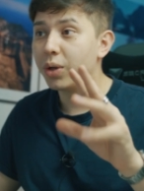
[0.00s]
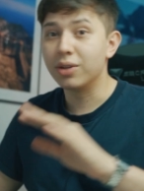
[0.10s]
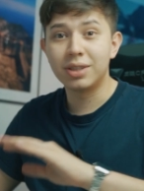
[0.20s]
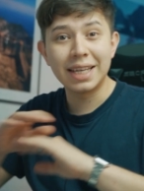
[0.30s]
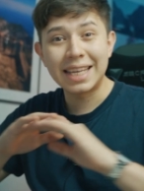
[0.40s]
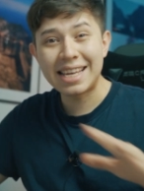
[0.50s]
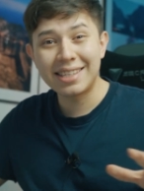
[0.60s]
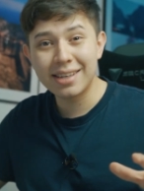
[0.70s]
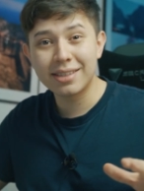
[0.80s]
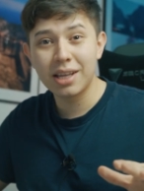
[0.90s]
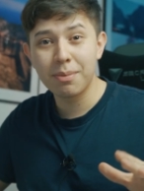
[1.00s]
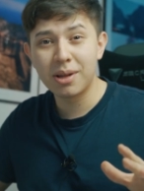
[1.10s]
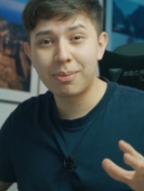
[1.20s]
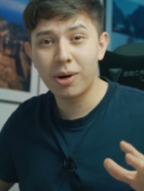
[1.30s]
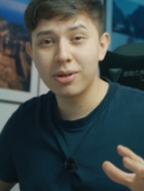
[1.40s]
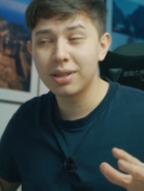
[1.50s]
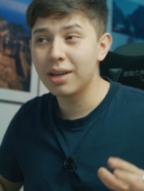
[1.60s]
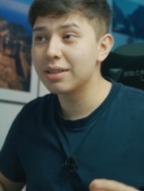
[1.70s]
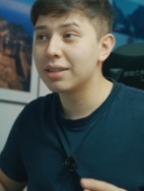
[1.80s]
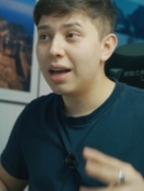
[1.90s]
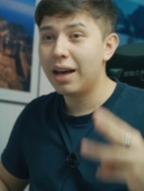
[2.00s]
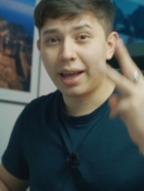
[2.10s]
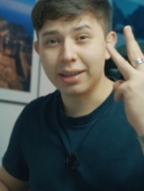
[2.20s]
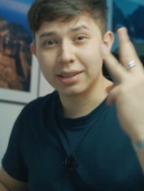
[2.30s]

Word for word: We go to the easiest step in the process. That